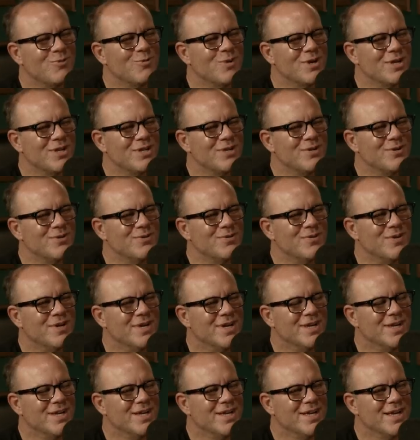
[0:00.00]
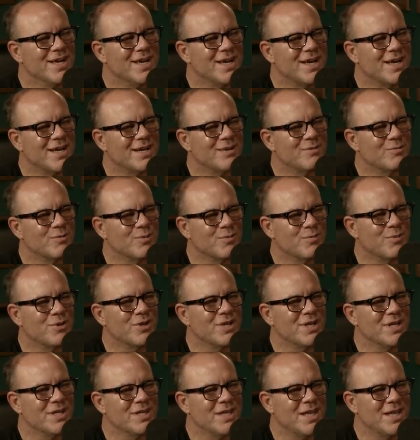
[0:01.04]
where you uh, were
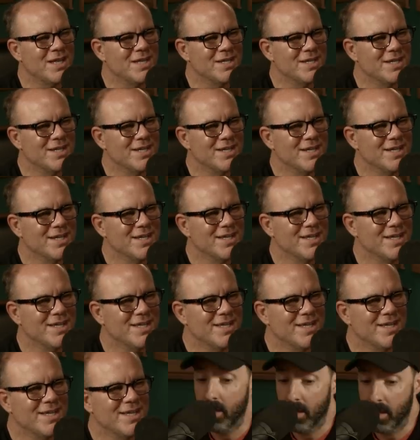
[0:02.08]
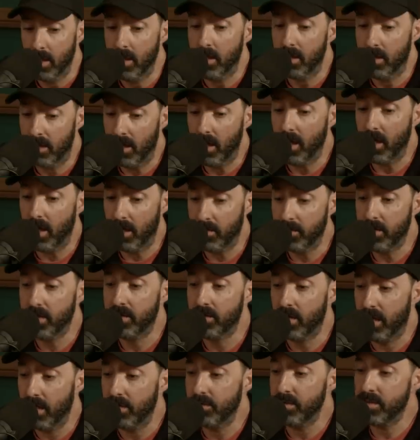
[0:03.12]
booking a lot yeah, I
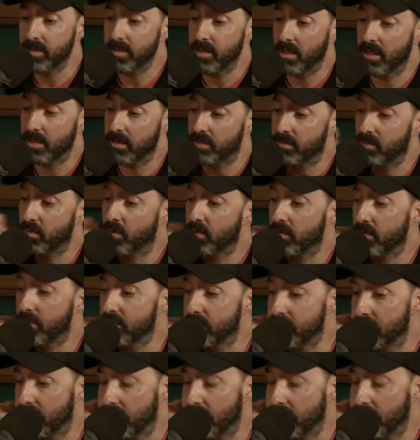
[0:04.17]
mean, I would say towards the